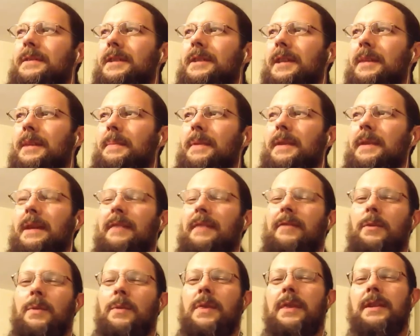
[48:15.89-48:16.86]
telepathy,
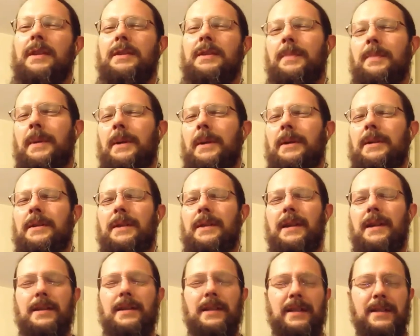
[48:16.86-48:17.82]
everyone thinks about it
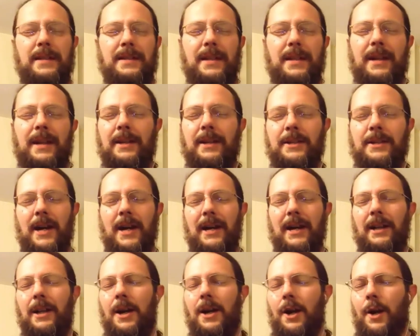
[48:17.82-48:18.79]
uh, like sending a
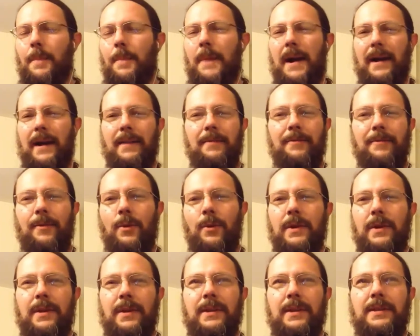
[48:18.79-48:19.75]
dialogue back and forth.